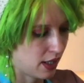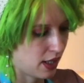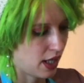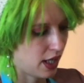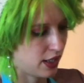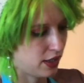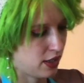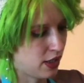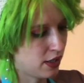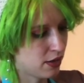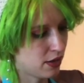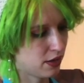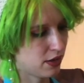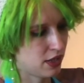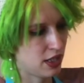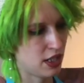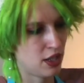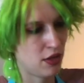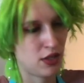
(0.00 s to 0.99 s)
Another
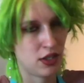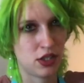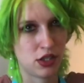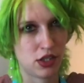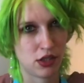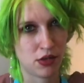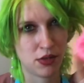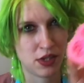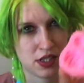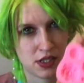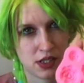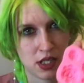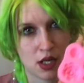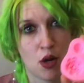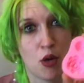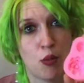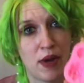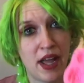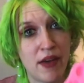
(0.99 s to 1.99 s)
thing you can do is
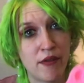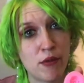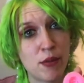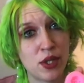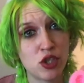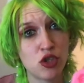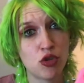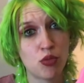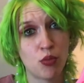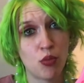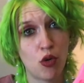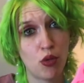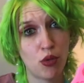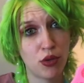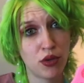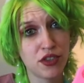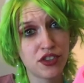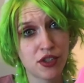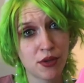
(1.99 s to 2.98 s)
we have a bunch of
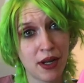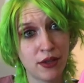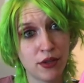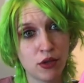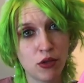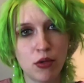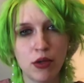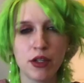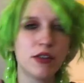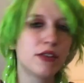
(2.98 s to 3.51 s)
molds around the corner.